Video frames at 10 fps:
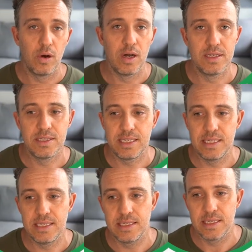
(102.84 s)
guys
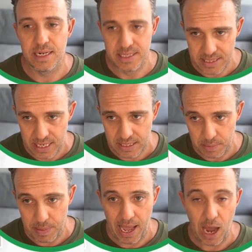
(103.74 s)
is understanding the
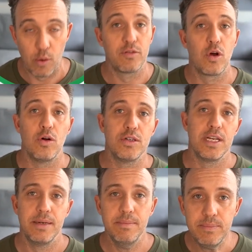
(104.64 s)
power of
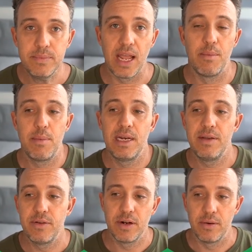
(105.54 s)
content. And when we
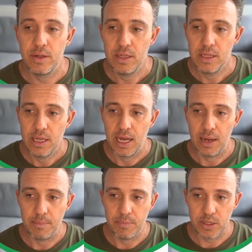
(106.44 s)
live in
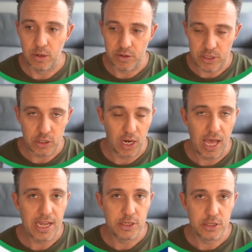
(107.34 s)
the digital
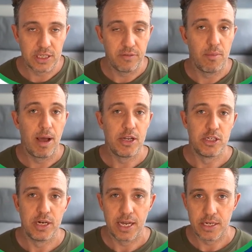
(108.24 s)
age and the
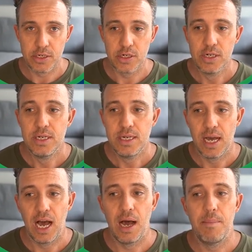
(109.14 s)
information age,
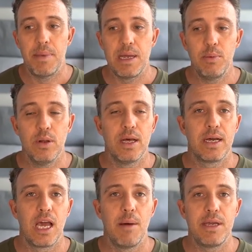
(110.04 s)
people are
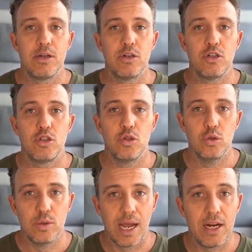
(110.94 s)
coming
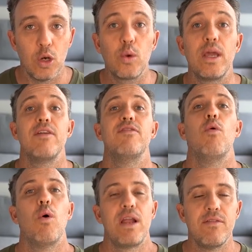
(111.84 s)
to and looking
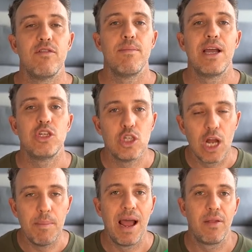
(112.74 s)
for information
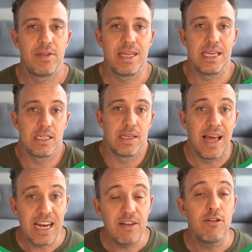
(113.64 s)
about things. And
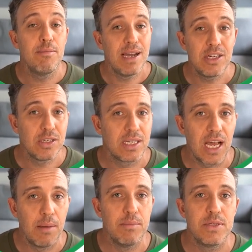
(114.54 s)
that information
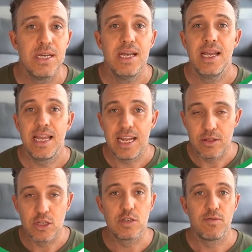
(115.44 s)
comes
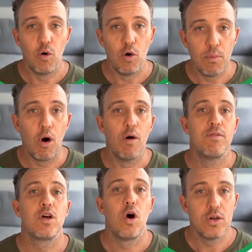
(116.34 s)
in this form
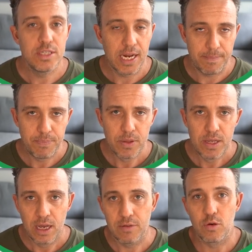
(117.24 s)
of content.
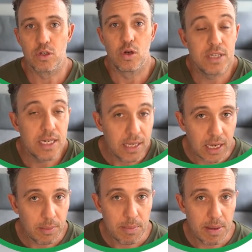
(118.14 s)
And of course, content can
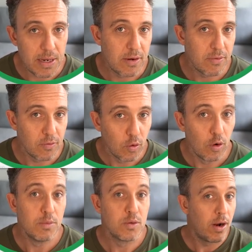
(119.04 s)
come in many different
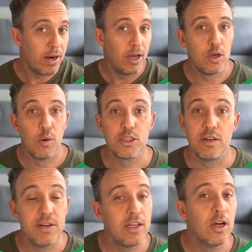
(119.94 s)
forms. Right now, you're watching
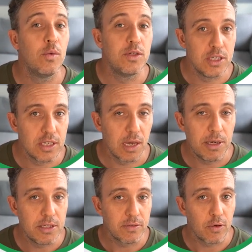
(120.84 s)
a video, which is a
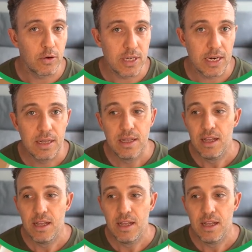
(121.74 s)
piece of content.